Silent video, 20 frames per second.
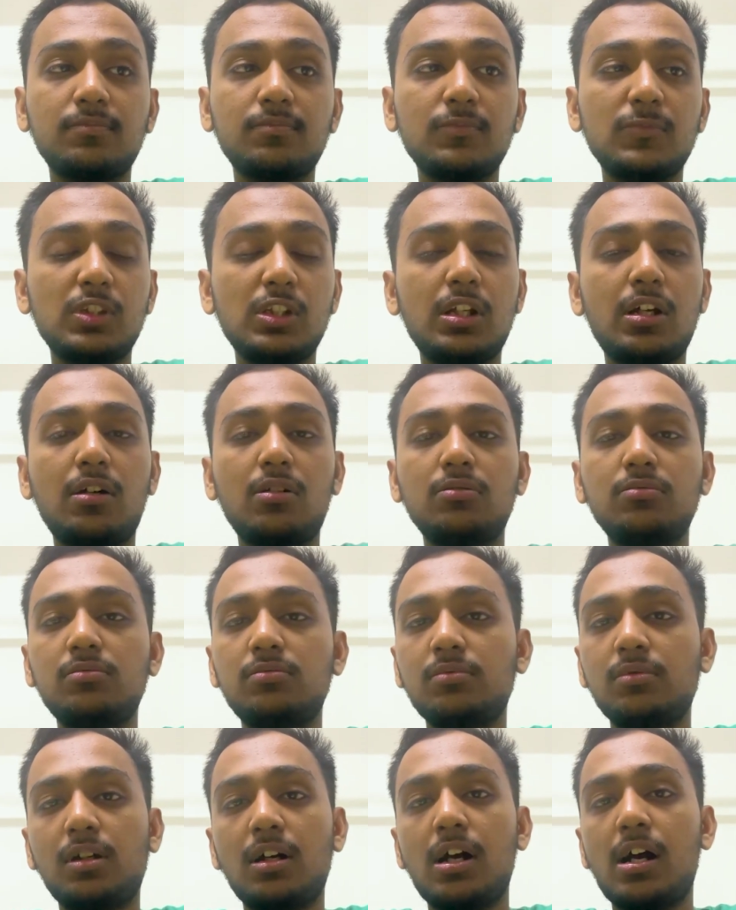Now
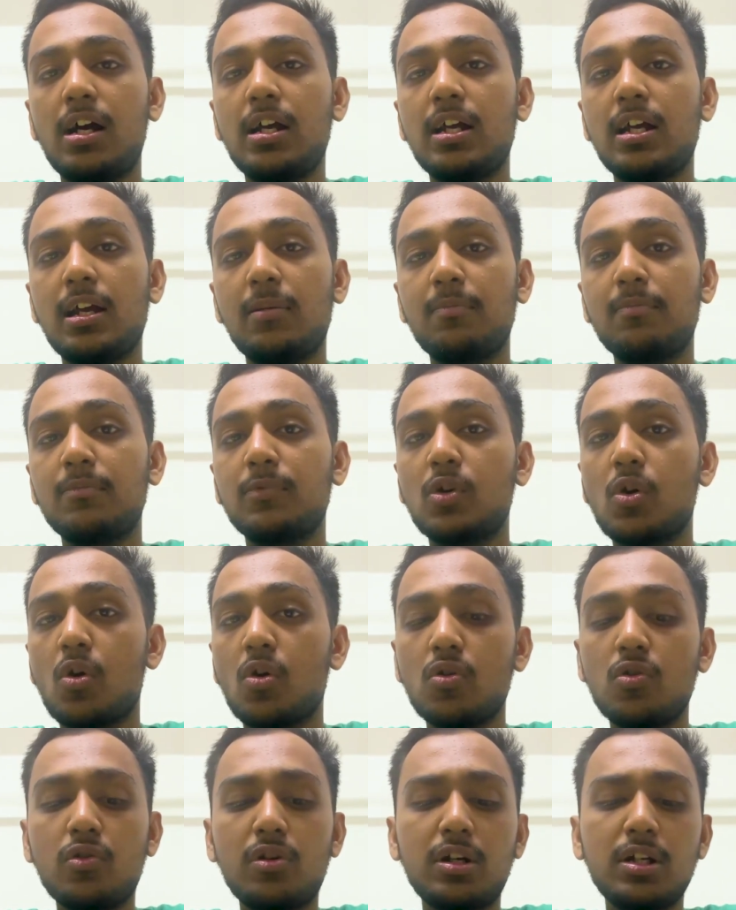I am
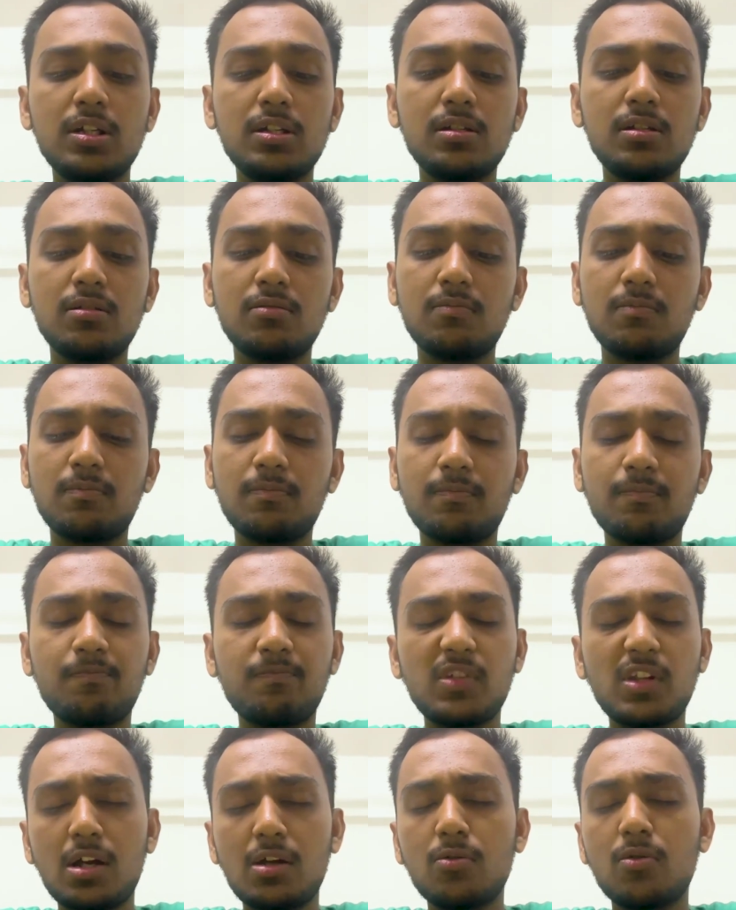already
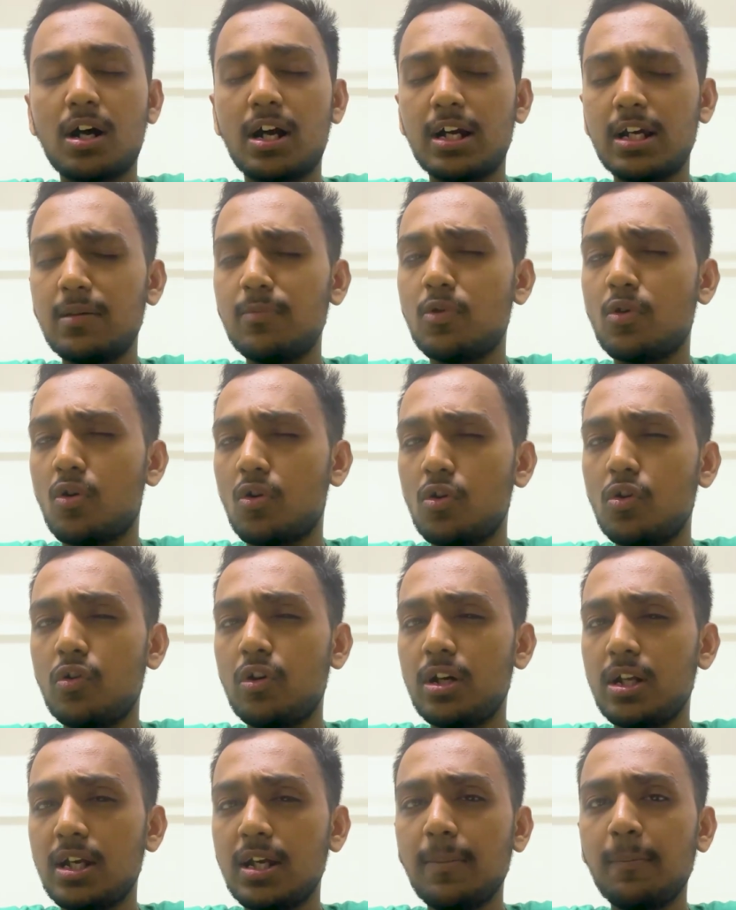I am
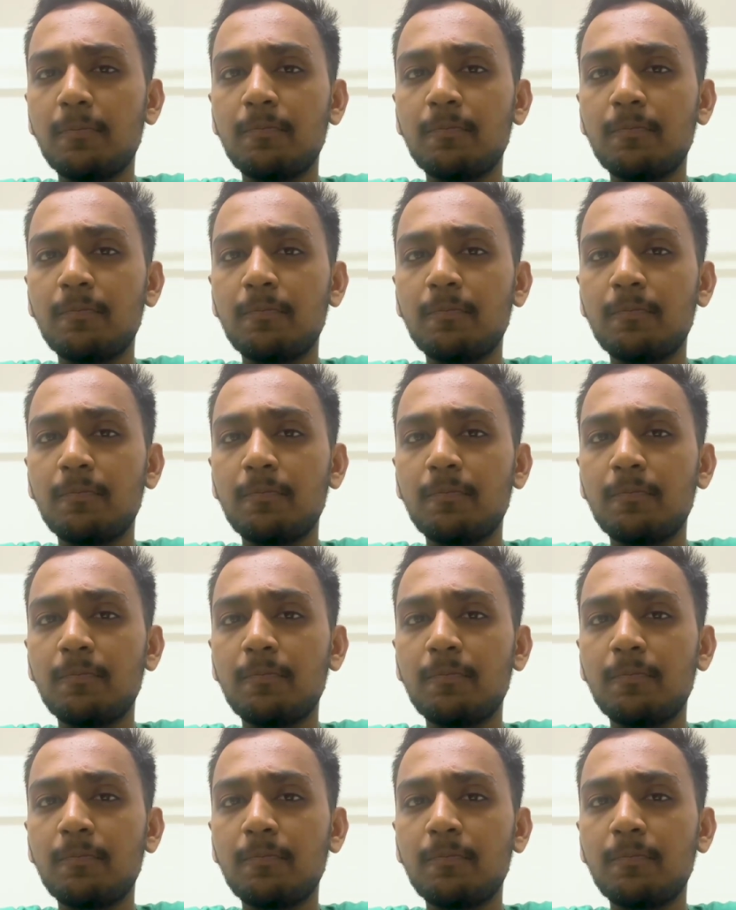already